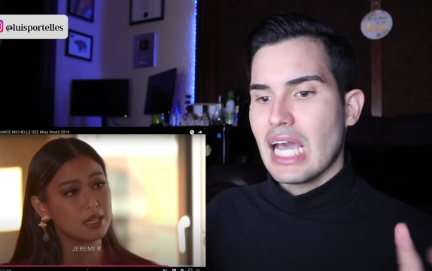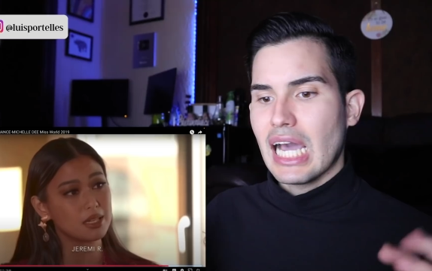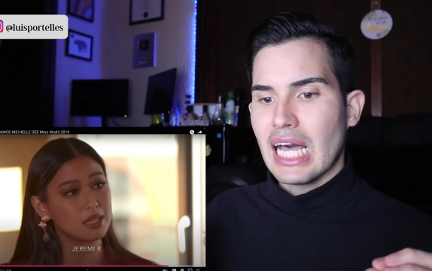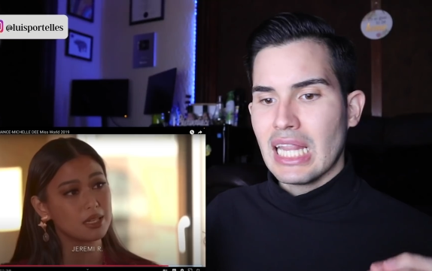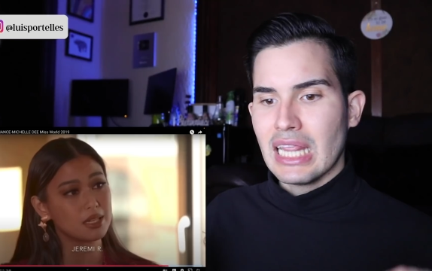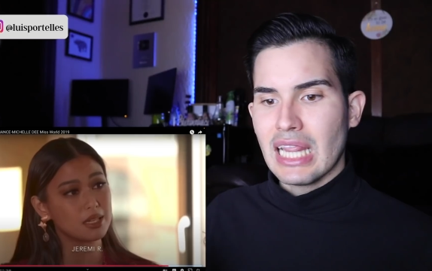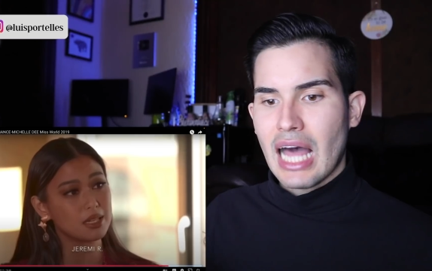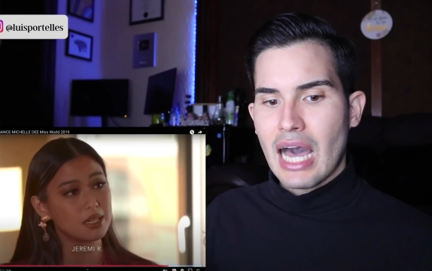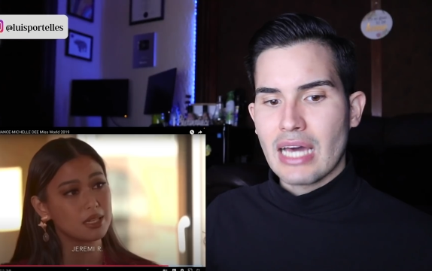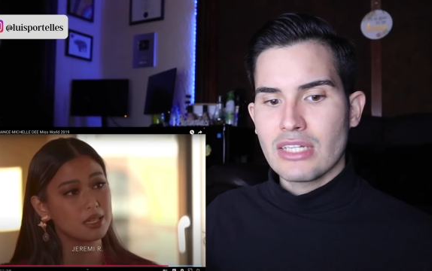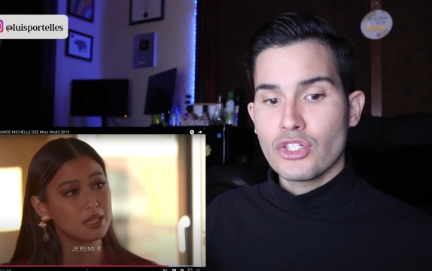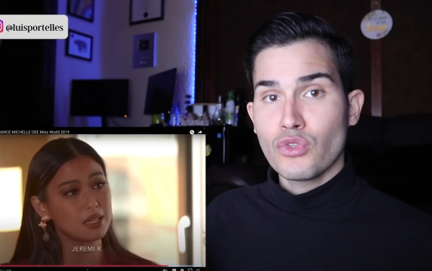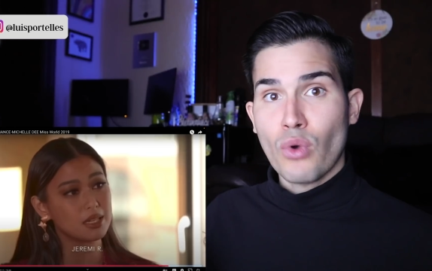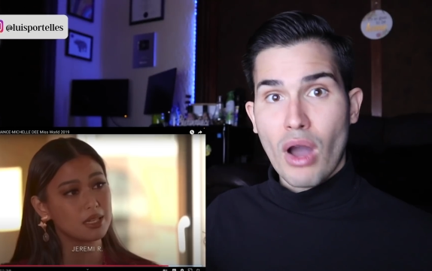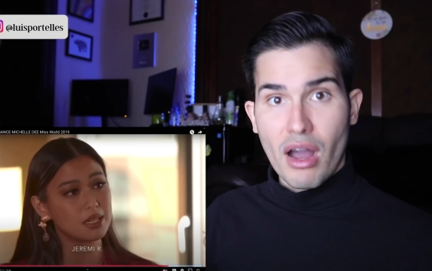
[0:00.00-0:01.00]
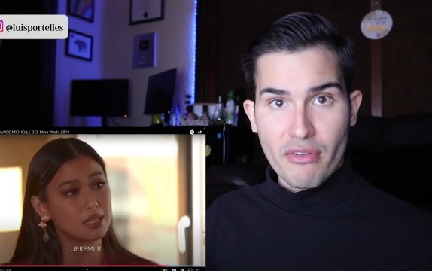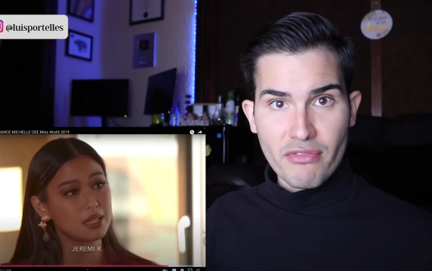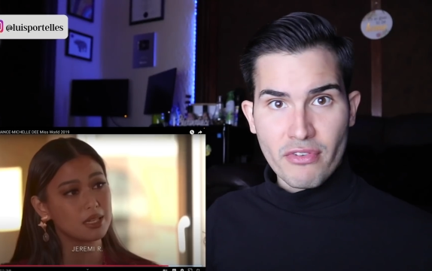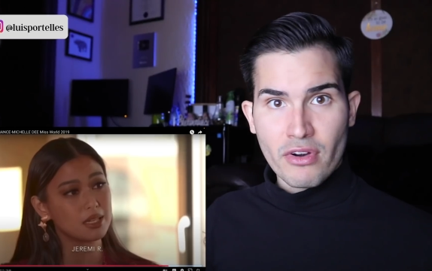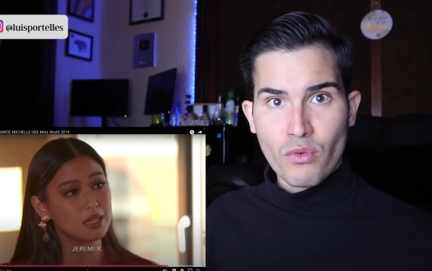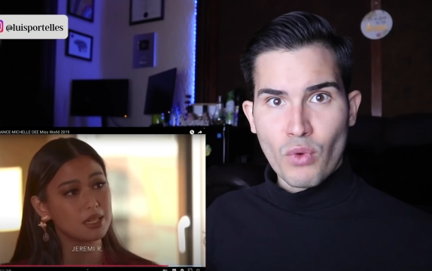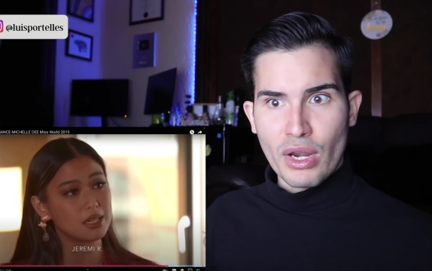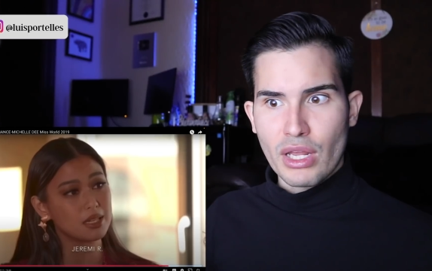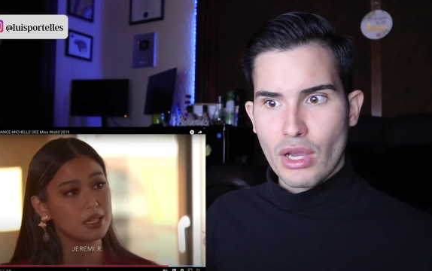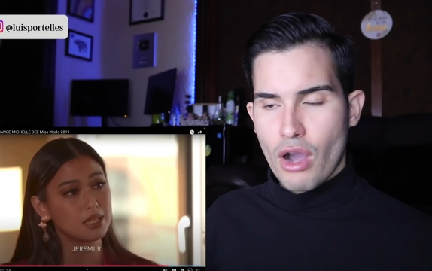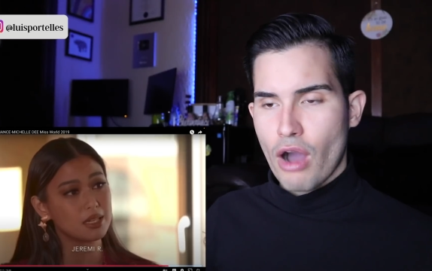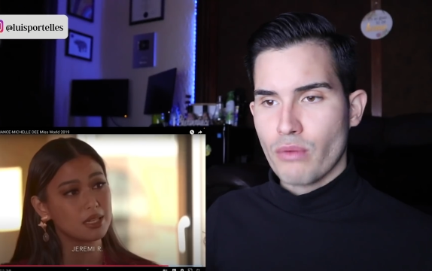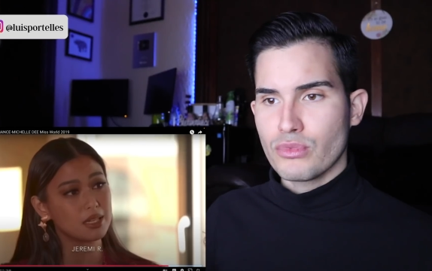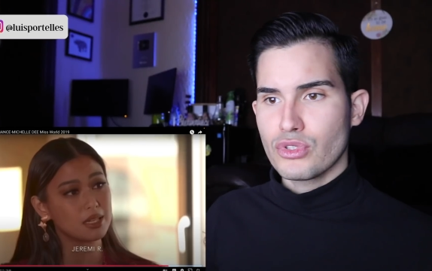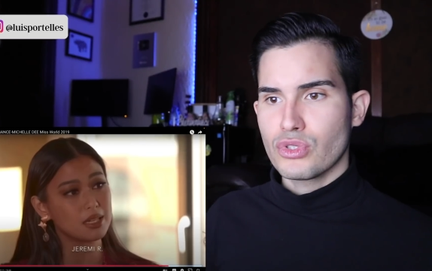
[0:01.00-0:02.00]
Speaker 1: a lot to offer when it
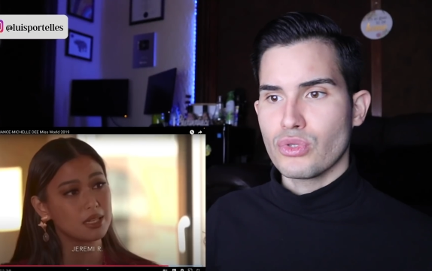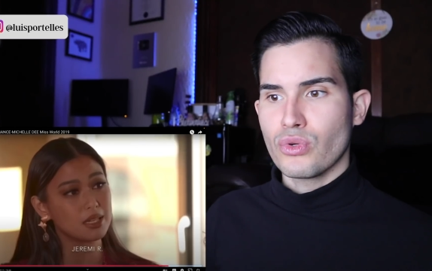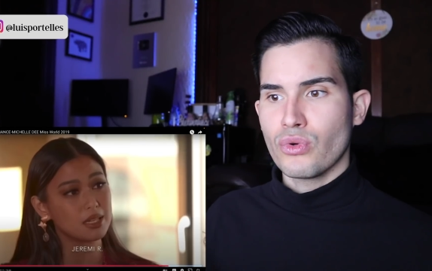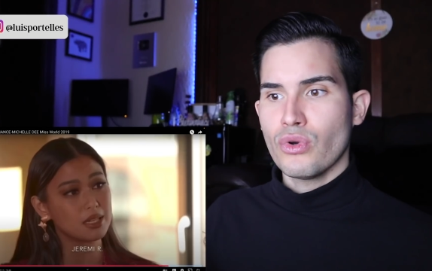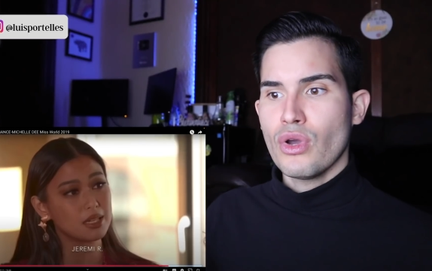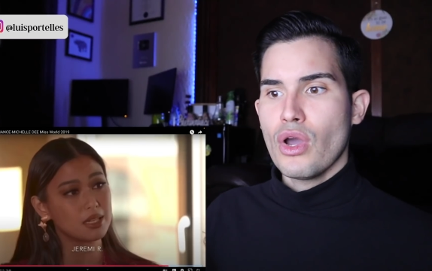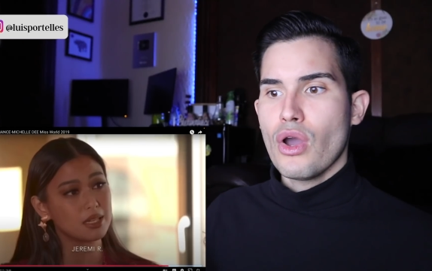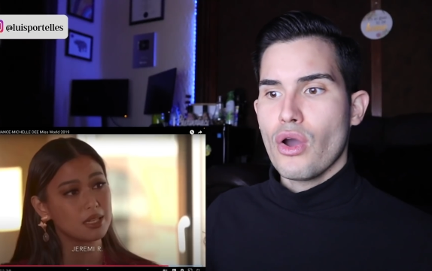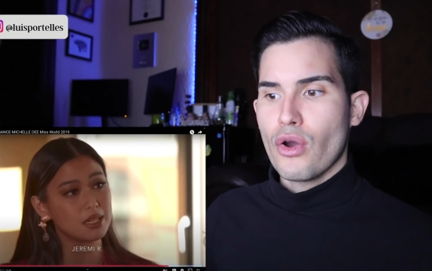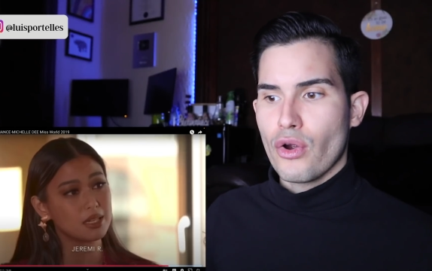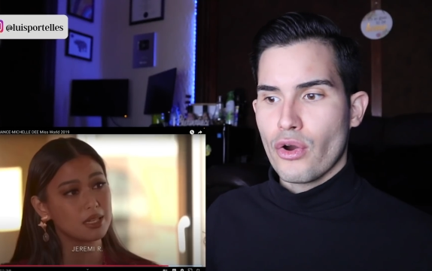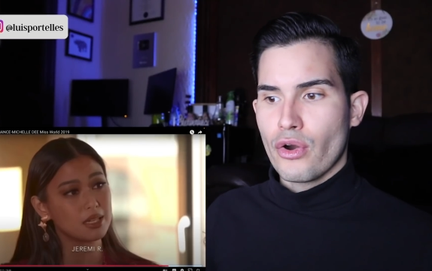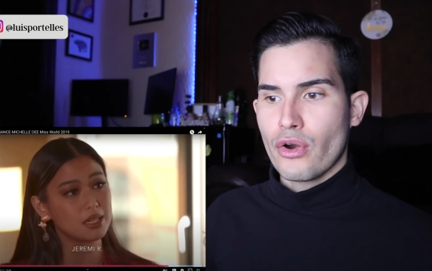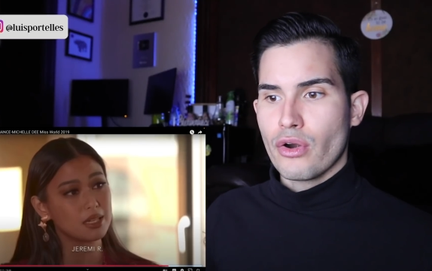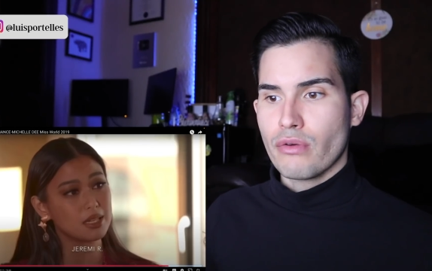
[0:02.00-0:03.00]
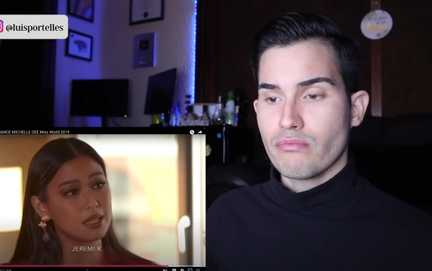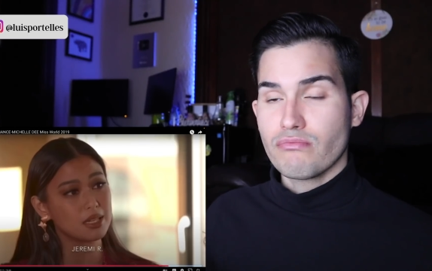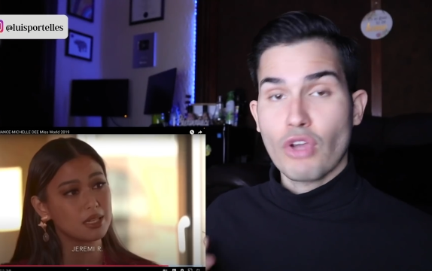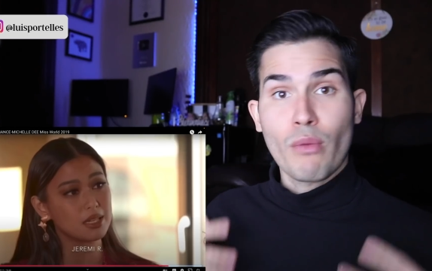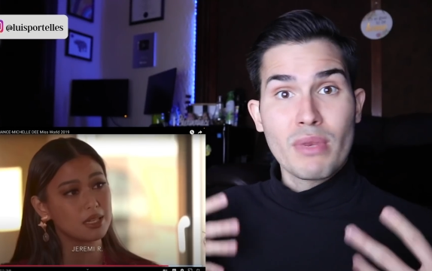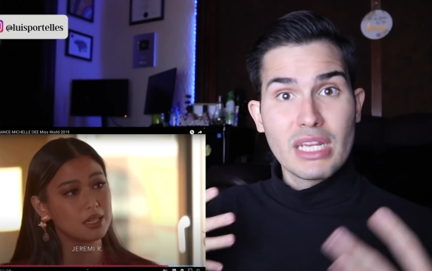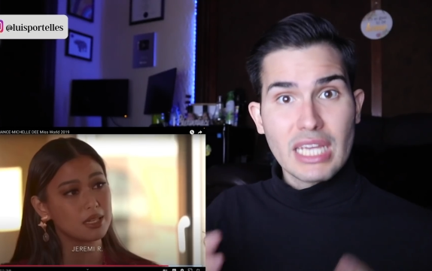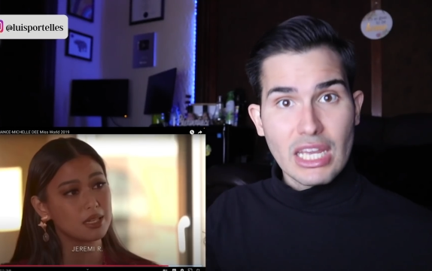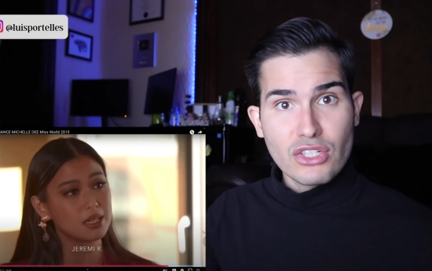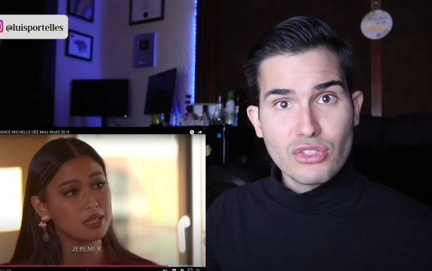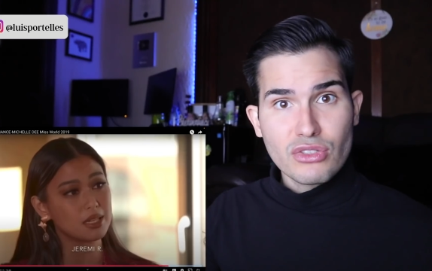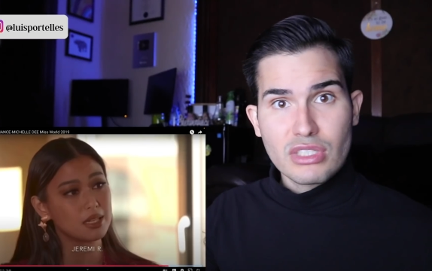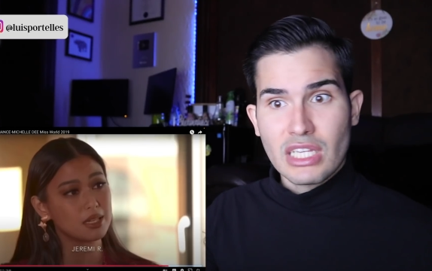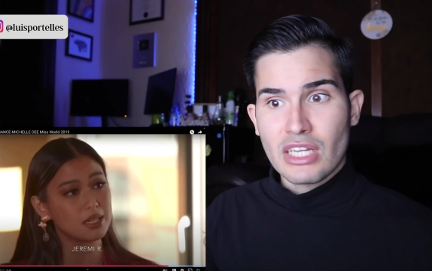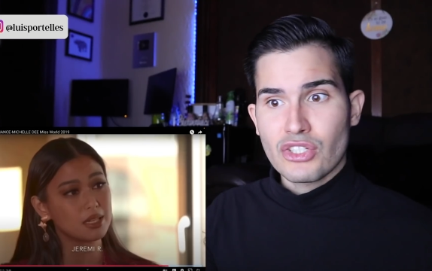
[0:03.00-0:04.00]
comes to her communication
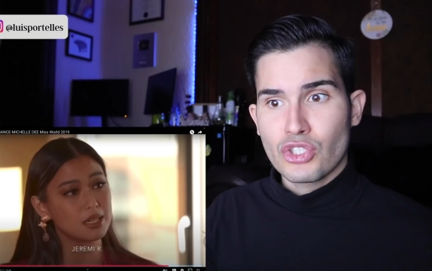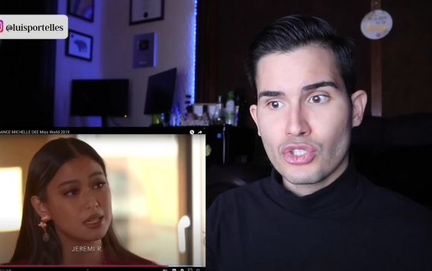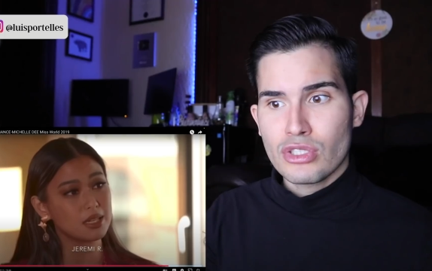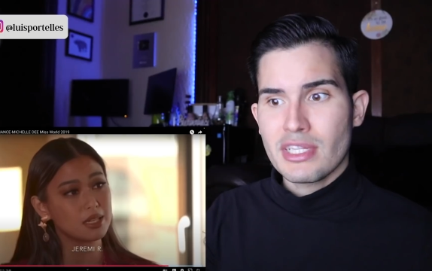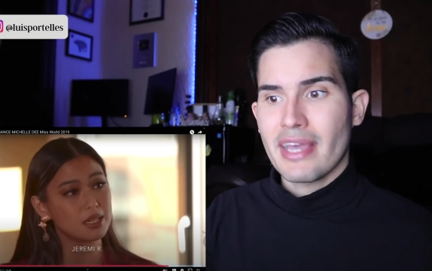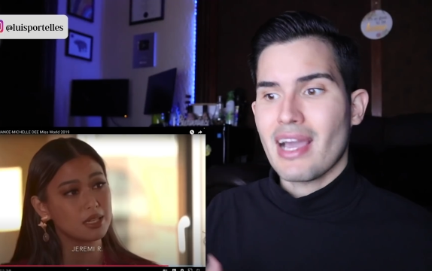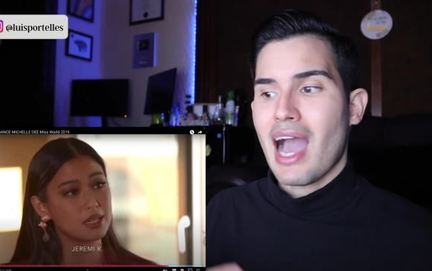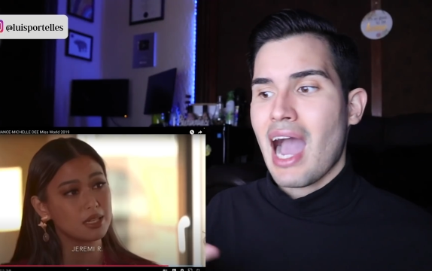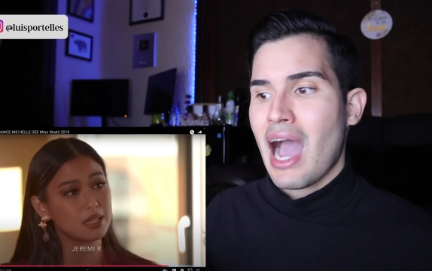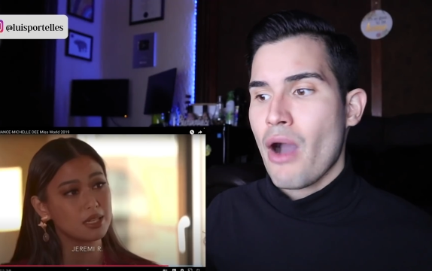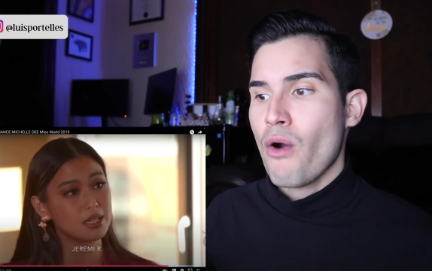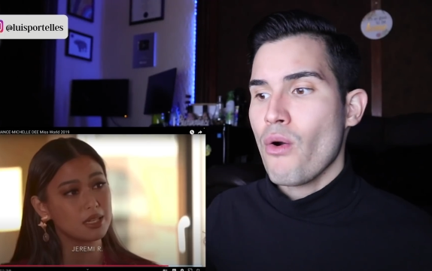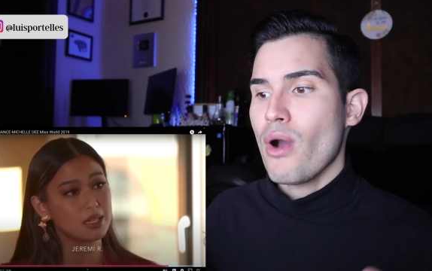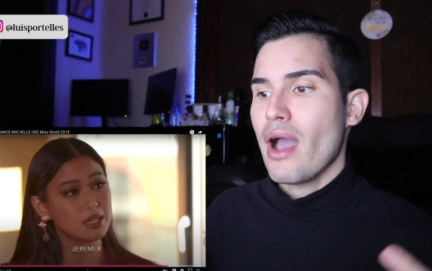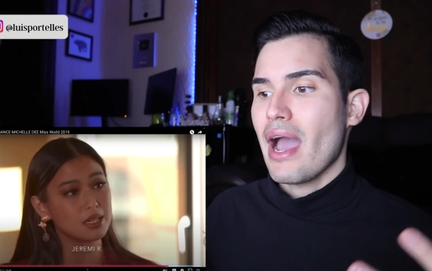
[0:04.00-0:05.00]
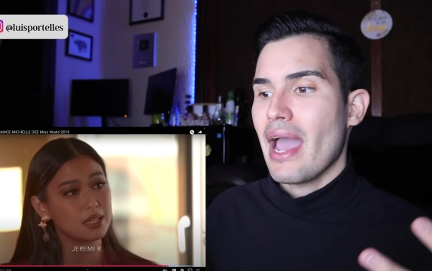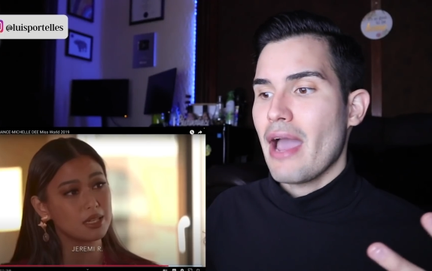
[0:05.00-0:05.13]
skills, just like how